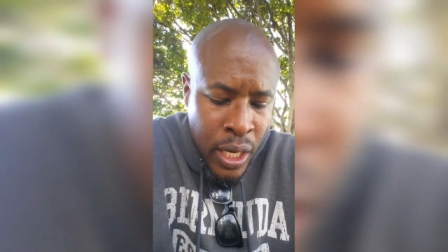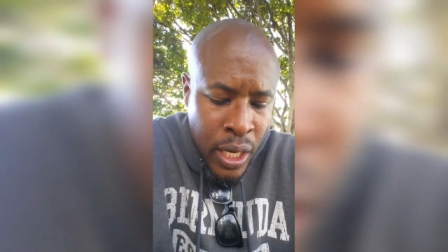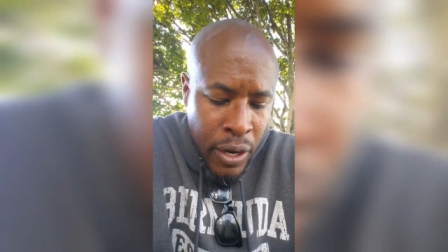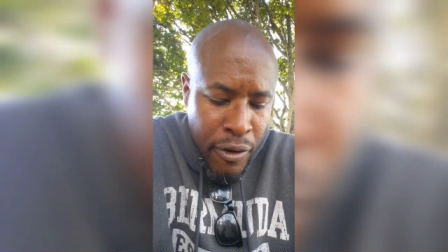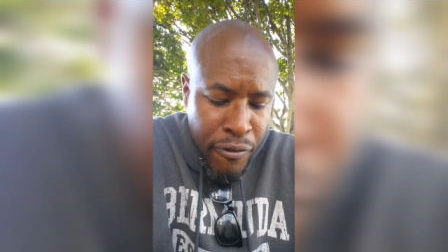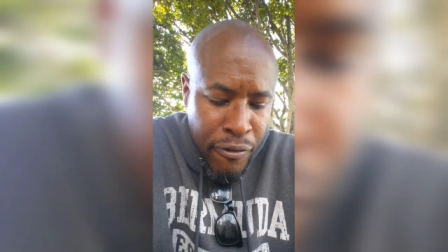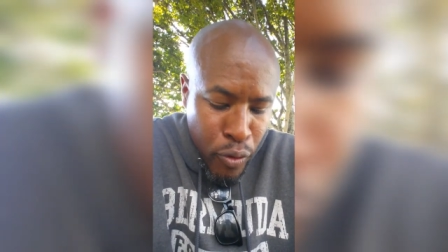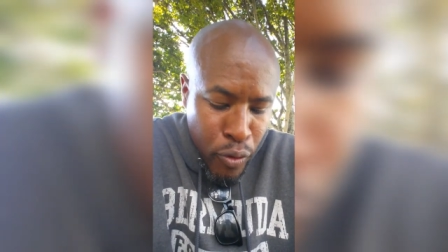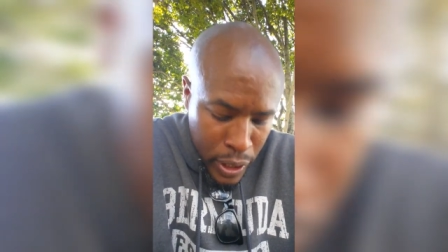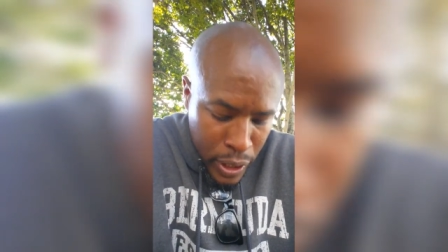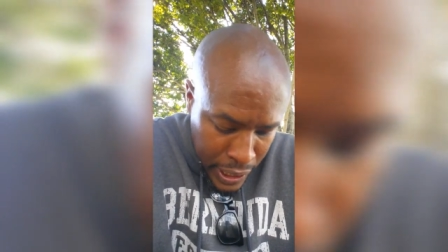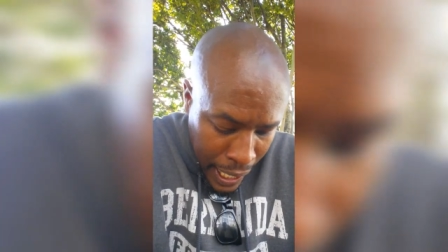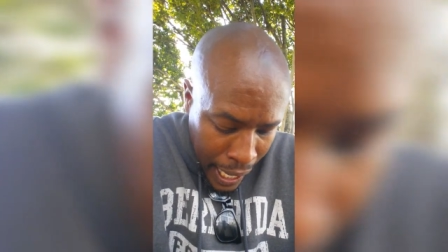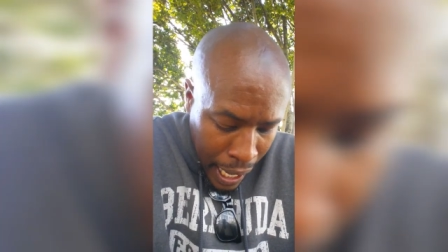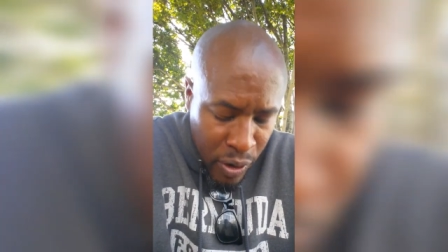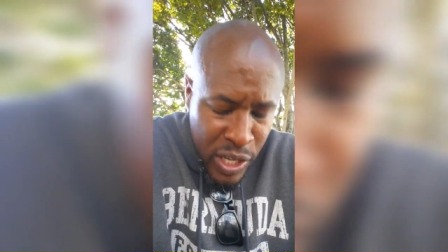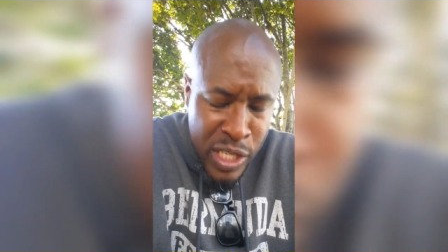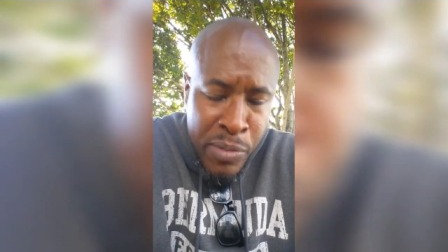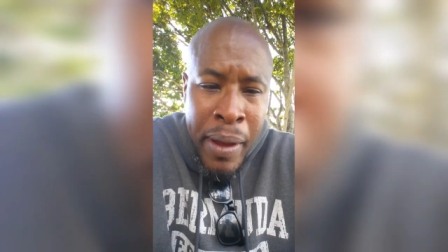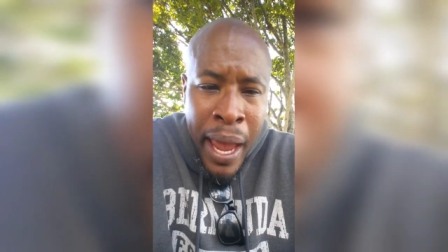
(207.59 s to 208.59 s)
forty Cal has
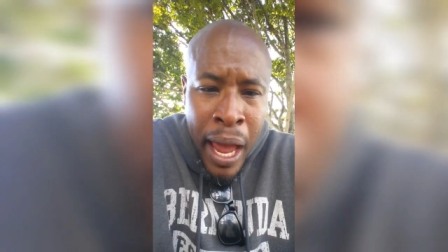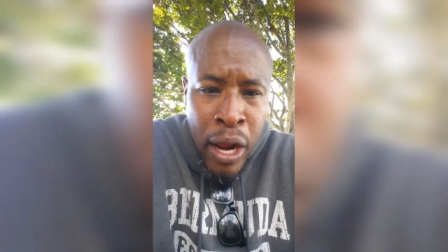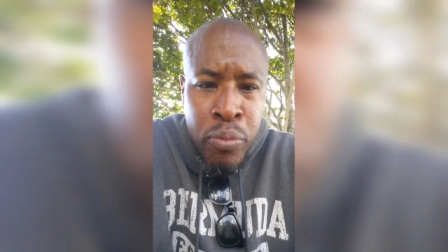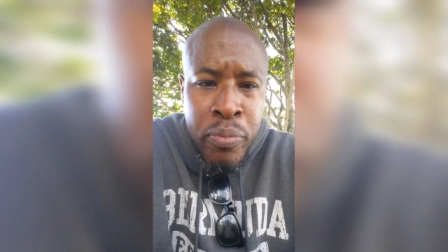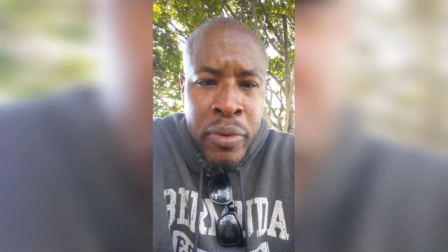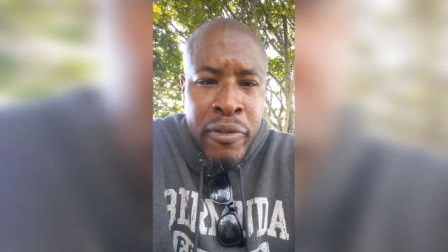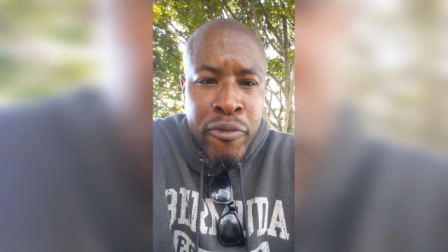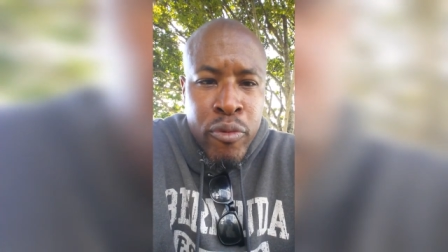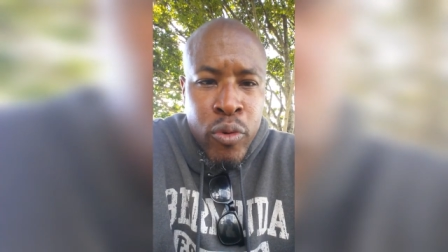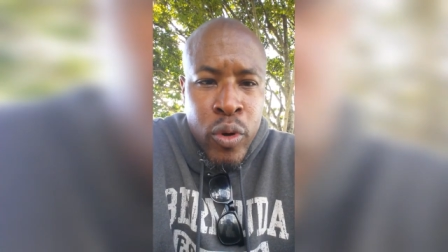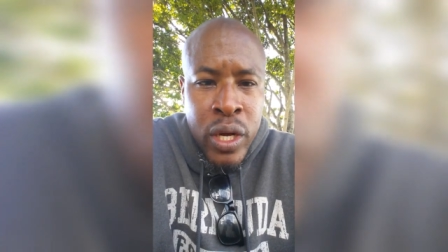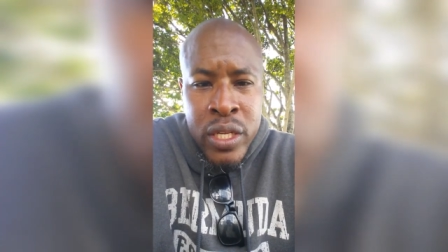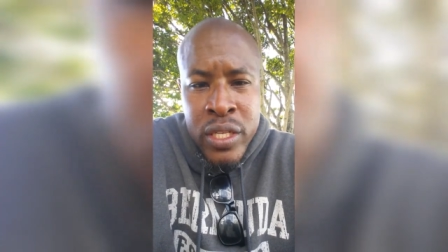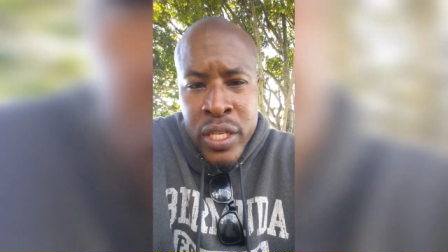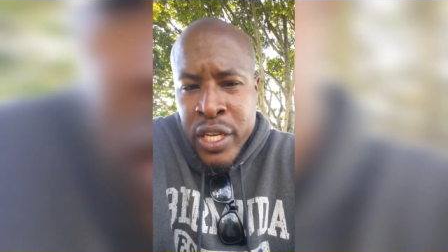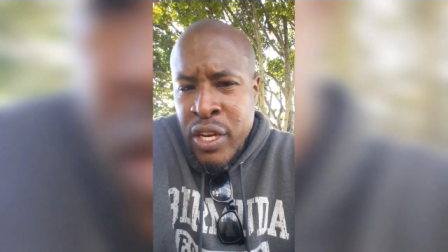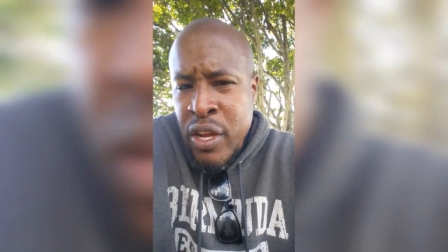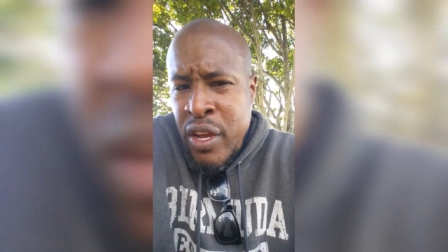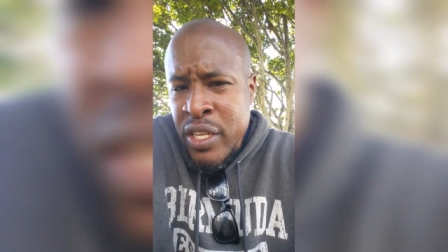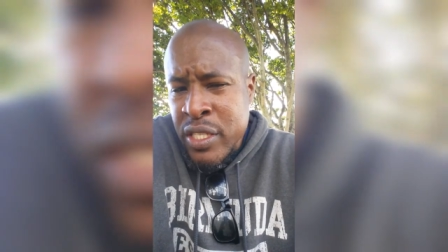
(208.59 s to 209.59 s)
battled before, you
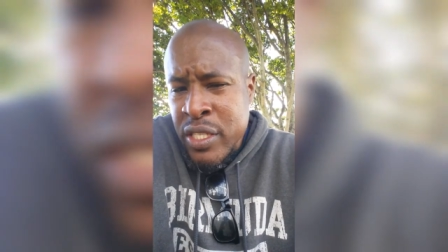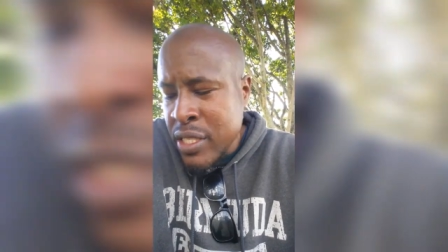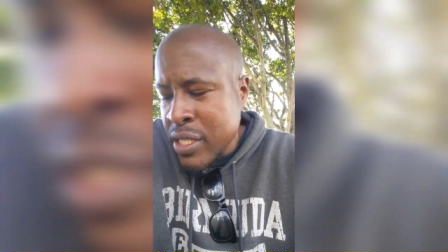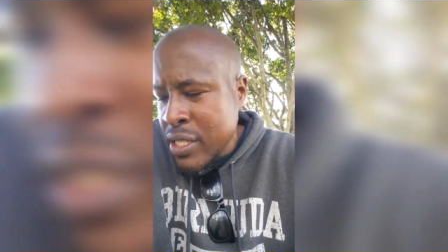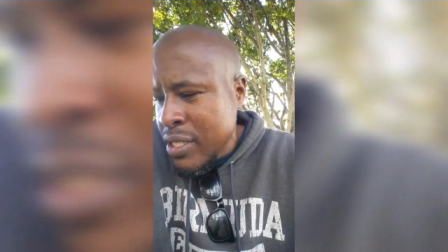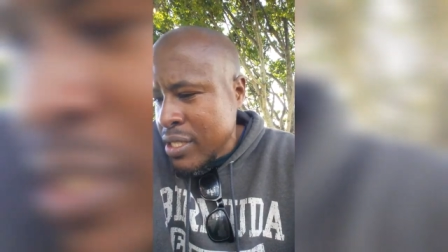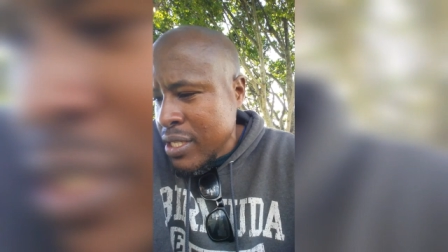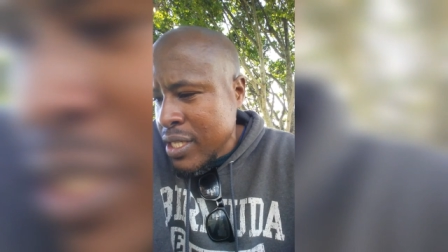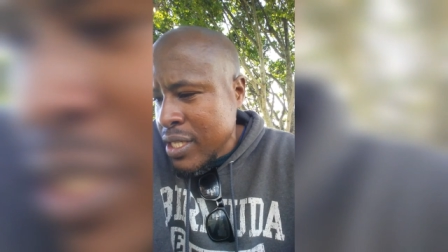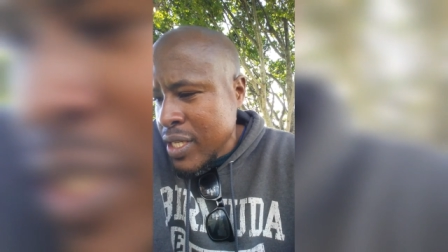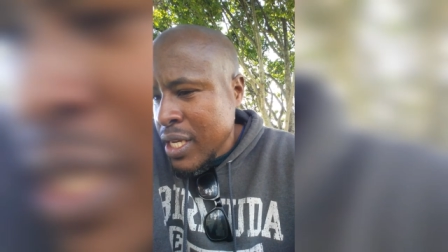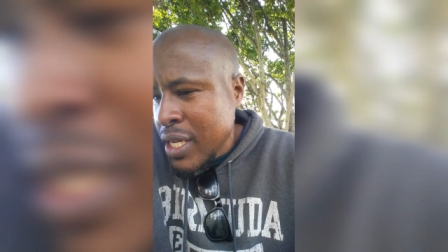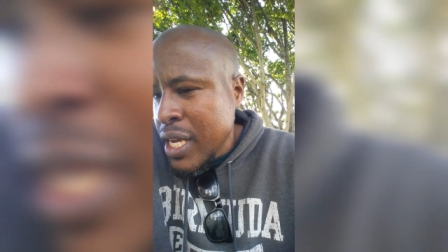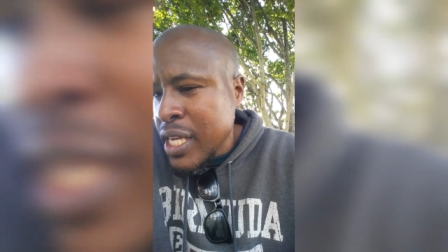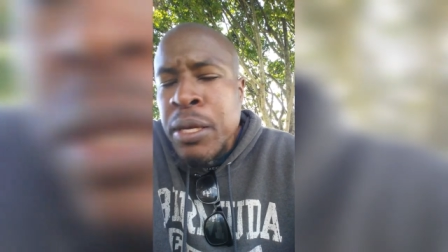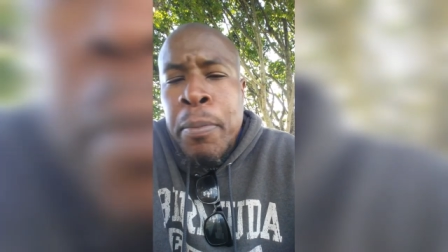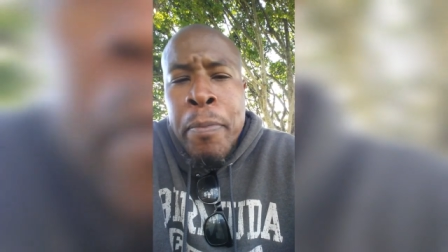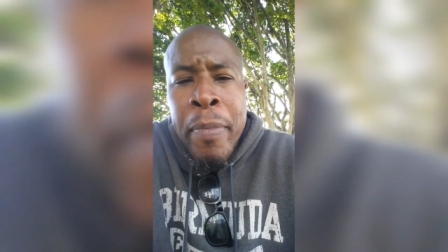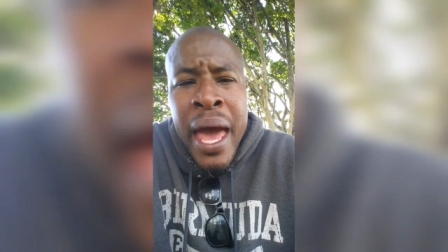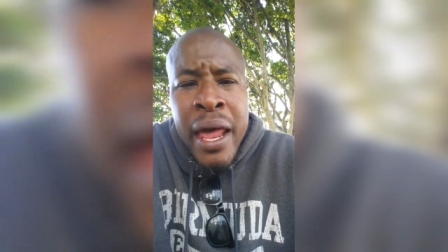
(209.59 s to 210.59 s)
know. It's a
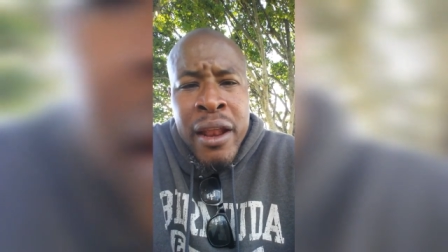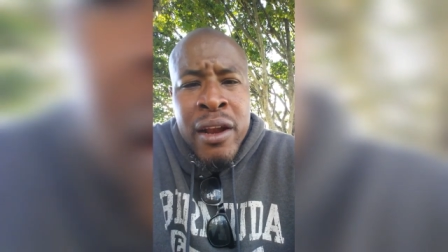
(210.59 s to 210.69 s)
battle.